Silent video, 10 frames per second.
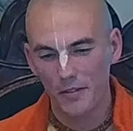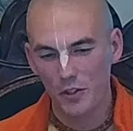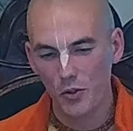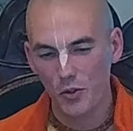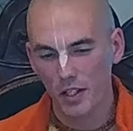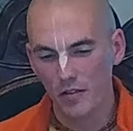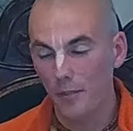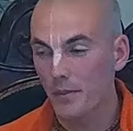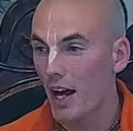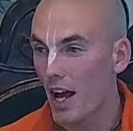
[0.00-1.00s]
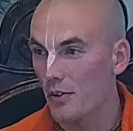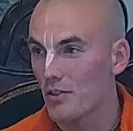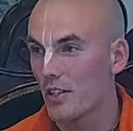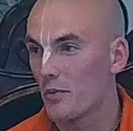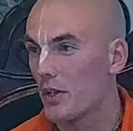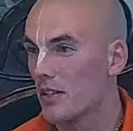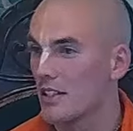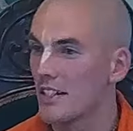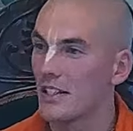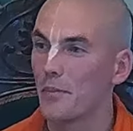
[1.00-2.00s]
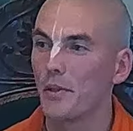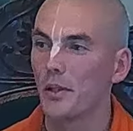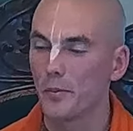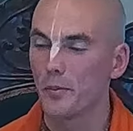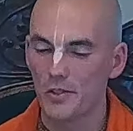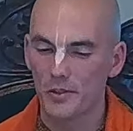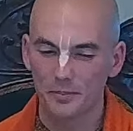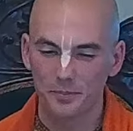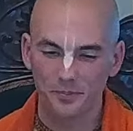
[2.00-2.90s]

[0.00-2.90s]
Vidura gave up the house and went into the pilgrimage.